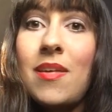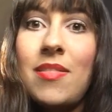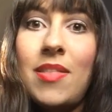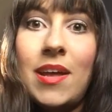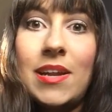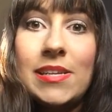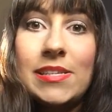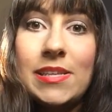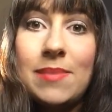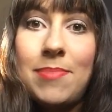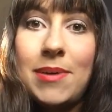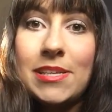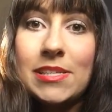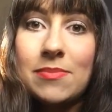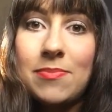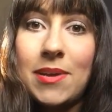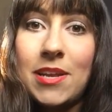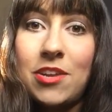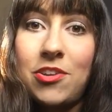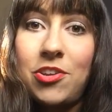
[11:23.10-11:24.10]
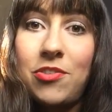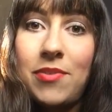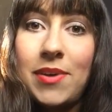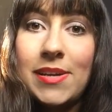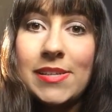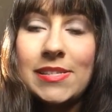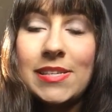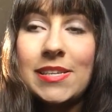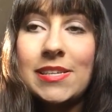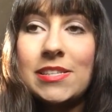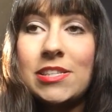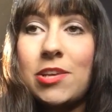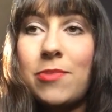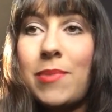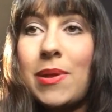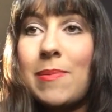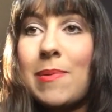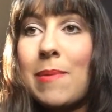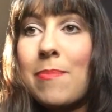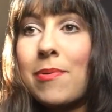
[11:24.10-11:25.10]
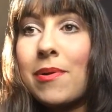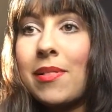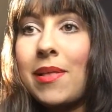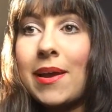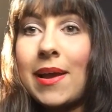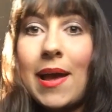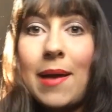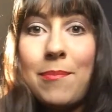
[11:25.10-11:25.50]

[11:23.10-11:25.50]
that is the best way to do it. So many people are like,